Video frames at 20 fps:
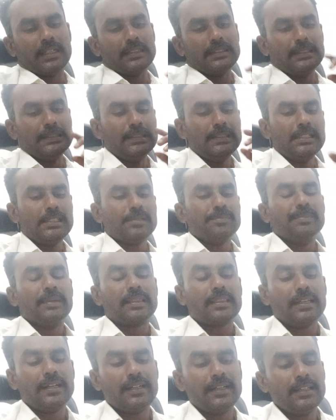In this
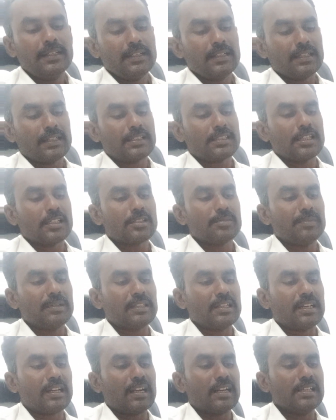method, research
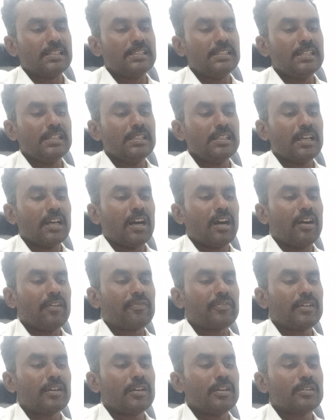methodology
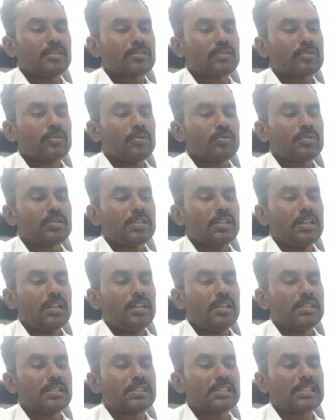of
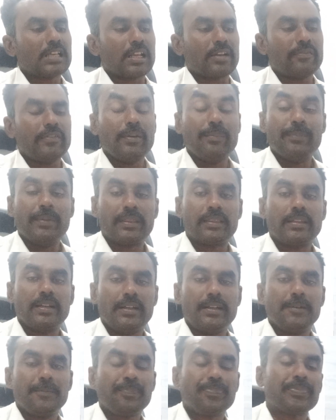social survey
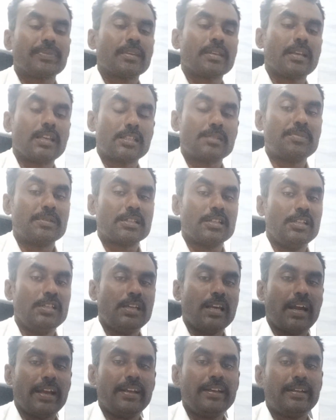method,
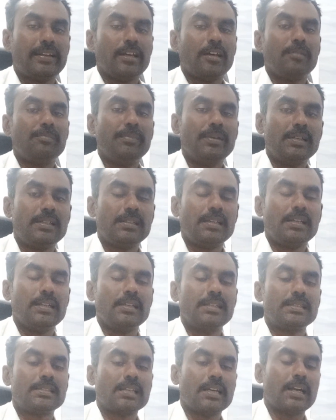especially I term it
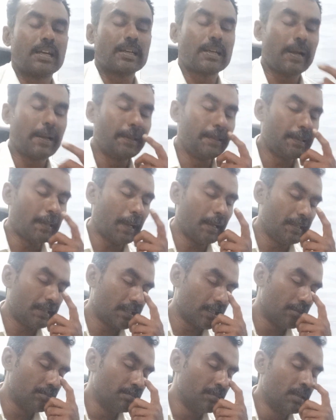is a kind I
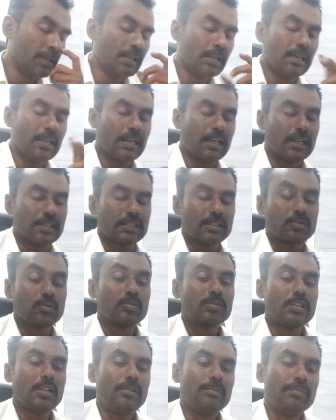term as a
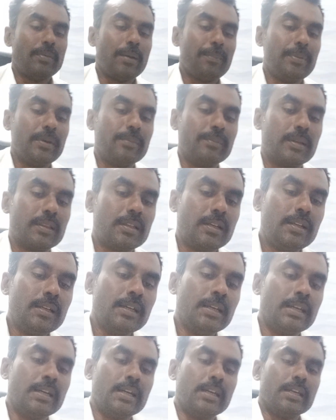social mapping method.
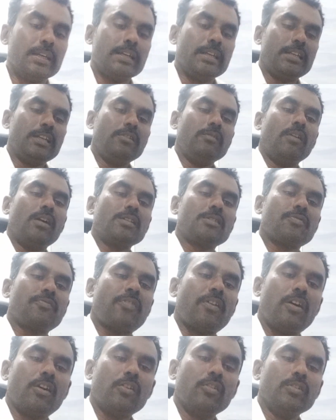It involves
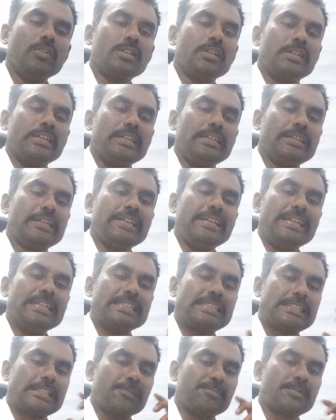following
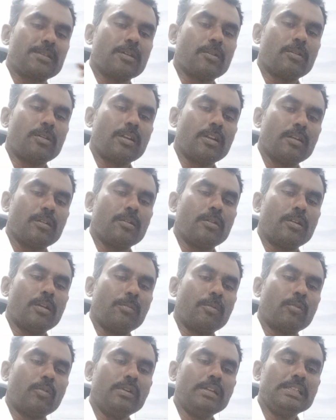ingredient steps.
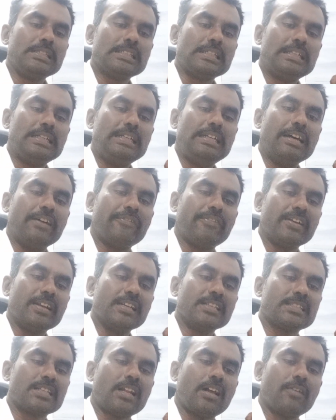Number one is
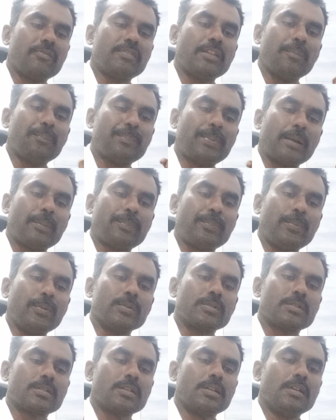definition of the
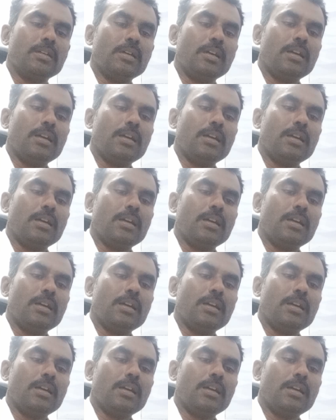purpose